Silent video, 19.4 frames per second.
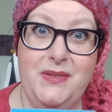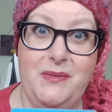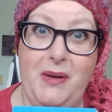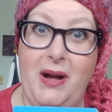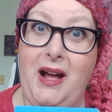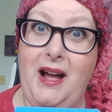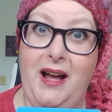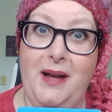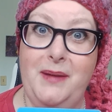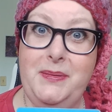You
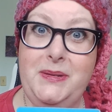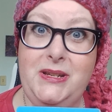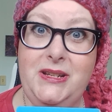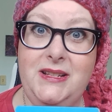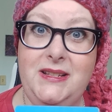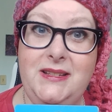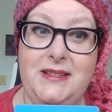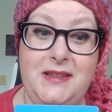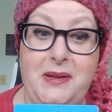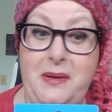want
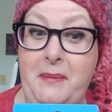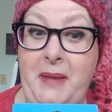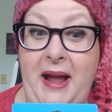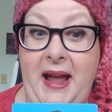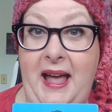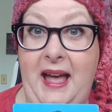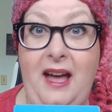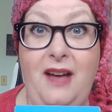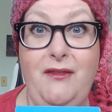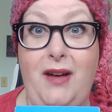options? You might
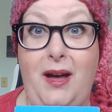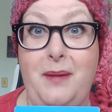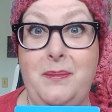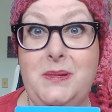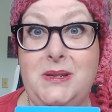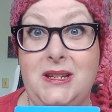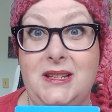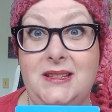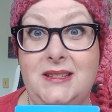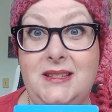have
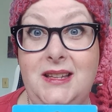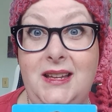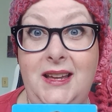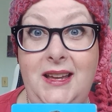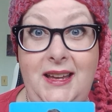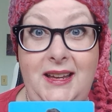options.